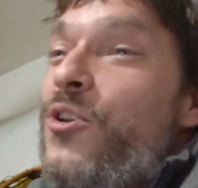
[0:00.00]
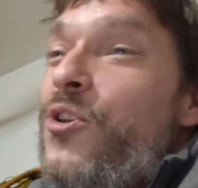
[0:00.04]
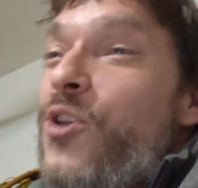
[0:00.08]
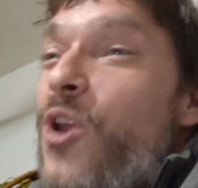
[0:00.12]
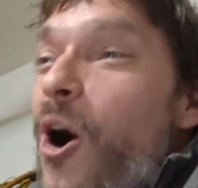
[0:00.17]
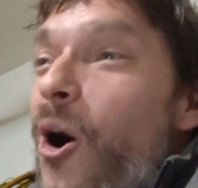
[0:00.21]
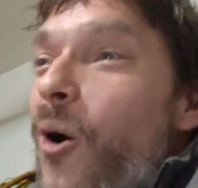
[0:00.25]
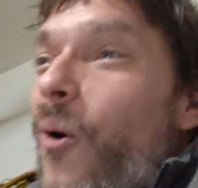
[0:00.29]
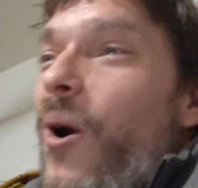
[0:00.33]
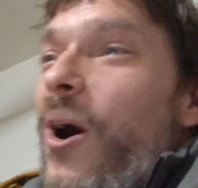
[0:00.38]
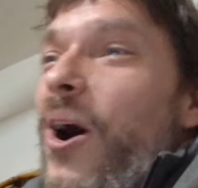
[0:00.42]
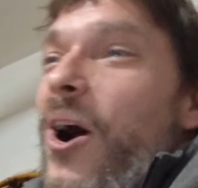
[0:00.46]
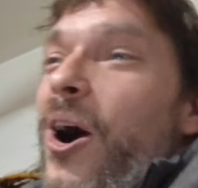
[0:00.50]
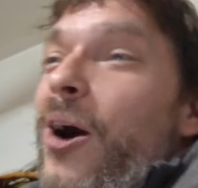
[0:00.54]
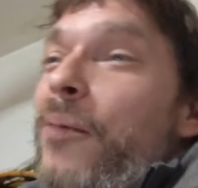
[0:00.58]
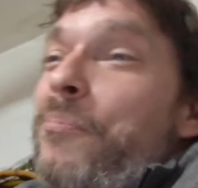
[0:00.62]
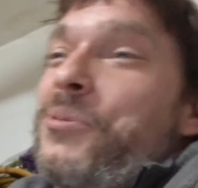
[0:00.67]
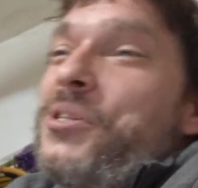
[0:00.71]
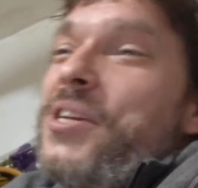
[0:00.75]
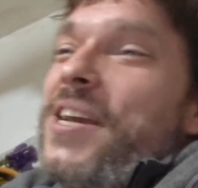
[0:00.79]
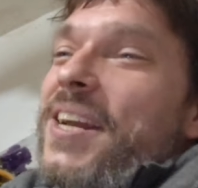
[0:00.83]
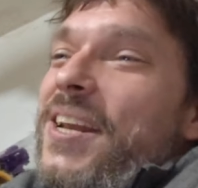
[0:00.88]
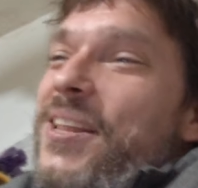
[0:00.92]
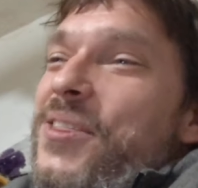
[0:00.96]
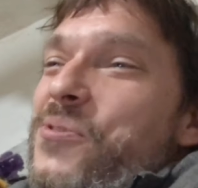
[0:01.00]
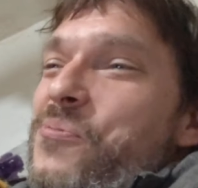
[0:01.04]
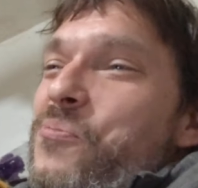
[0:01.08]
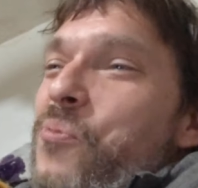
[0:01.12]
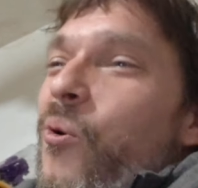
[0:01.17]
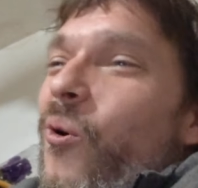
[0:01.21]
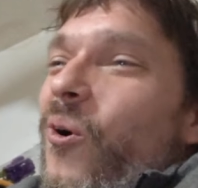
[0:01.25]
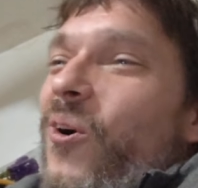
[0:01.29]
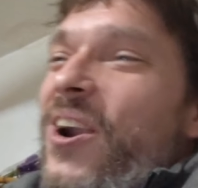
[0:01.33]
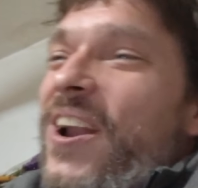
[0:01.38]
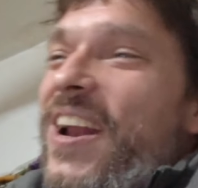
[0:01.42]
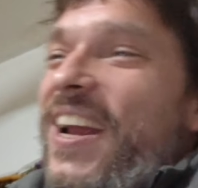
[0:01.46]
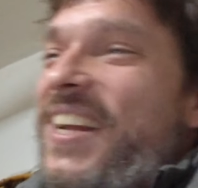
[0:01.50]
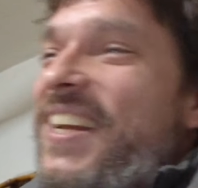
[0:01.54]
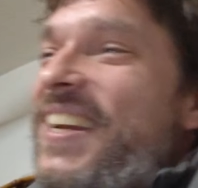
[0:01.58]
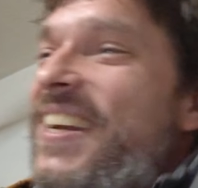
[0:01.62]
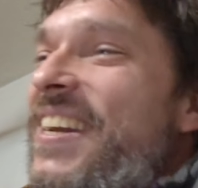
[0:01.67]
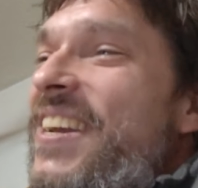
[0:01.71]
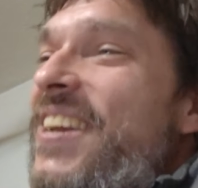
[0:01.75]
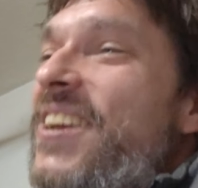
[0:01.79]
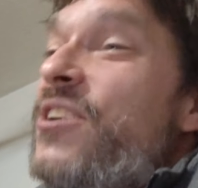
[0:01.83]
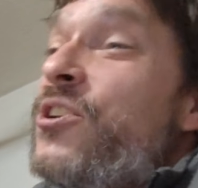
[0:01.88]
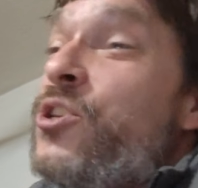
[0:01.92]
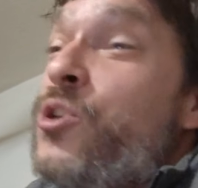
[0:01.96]
NOAA updated the warning
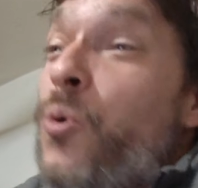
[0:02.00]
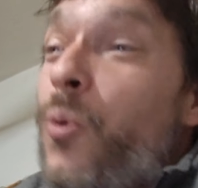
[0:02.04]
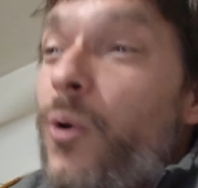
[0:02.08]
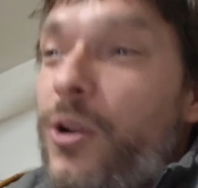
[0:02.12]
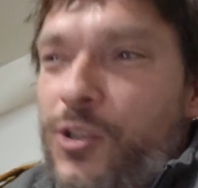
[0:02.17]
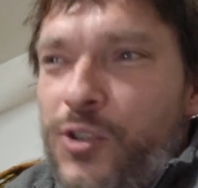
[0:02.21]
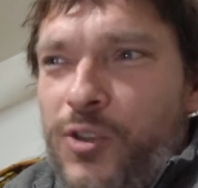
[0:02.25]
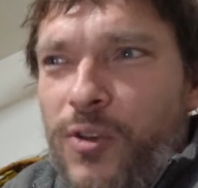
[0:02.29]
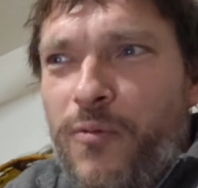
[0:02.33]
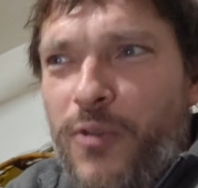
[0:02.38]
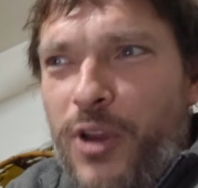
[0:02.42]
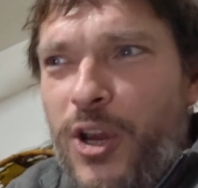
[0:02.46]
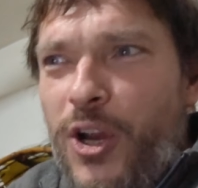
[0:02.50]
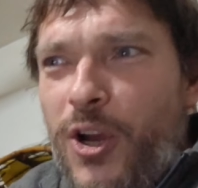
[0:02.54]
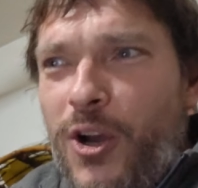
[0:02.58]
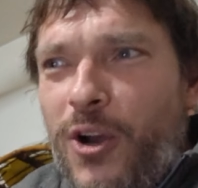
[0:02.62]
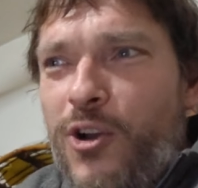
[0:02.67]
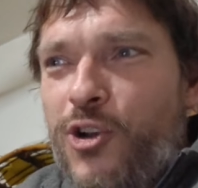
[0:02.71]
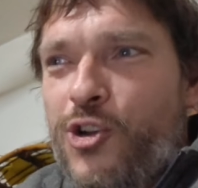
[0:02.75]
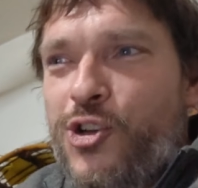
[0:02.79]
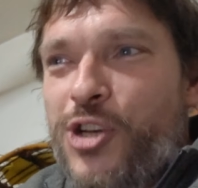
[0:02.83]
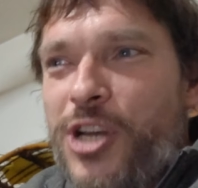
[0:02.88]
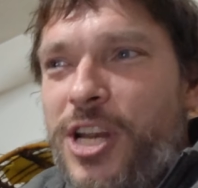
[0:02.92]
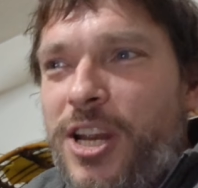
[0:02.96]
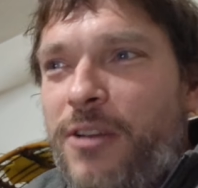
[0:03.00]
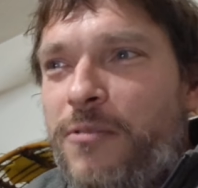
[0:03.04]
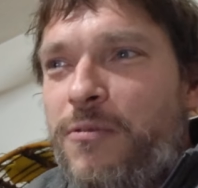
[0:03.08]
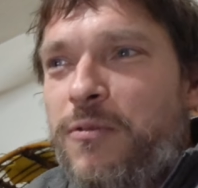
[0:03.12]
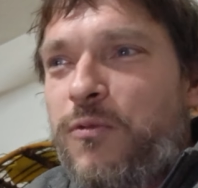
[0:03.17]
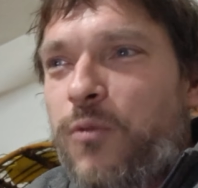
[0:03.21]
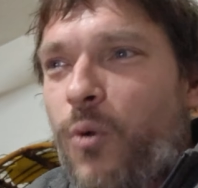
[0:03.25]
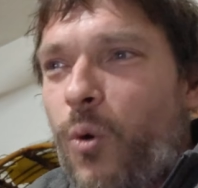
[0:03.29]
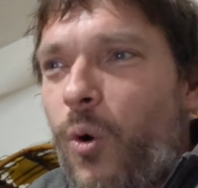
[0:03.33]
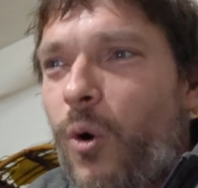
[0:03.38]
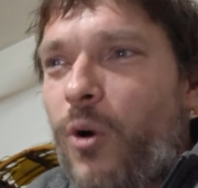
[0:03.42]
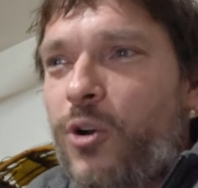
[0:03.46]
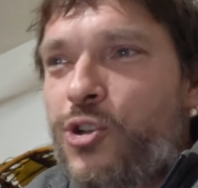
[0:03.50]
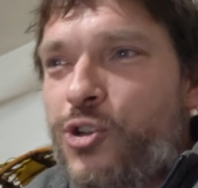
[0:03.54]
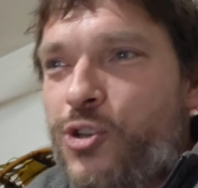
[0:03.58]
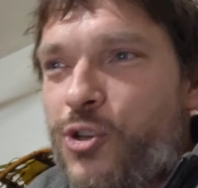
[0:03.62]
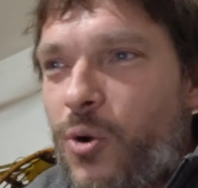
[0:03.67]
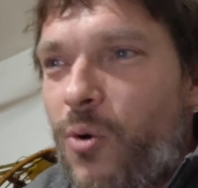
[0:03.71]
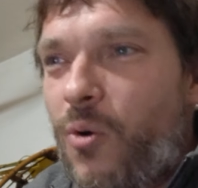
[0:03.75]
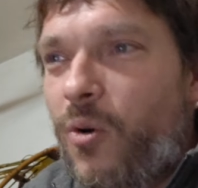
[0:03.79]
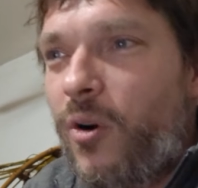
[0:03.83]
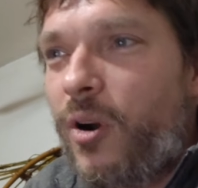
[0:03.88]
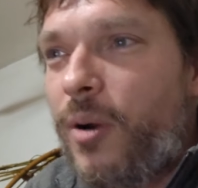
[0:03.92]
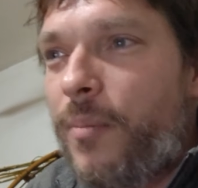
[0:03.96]
to a severe G4
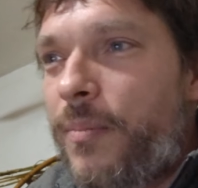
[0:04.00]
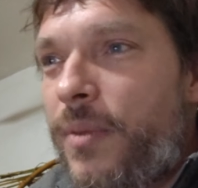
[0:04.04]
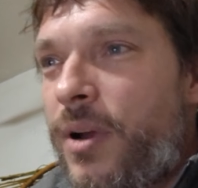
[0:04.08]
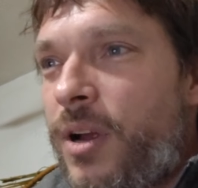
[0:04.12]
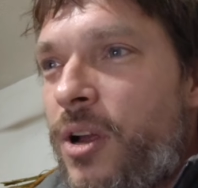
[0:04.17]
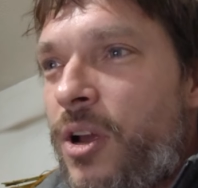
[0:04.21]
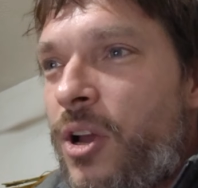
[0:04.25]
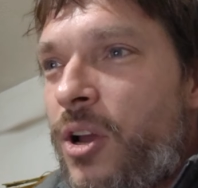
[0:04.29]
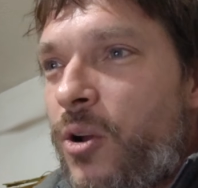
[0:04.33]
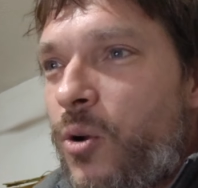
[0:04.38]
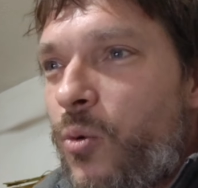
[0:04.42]
storm,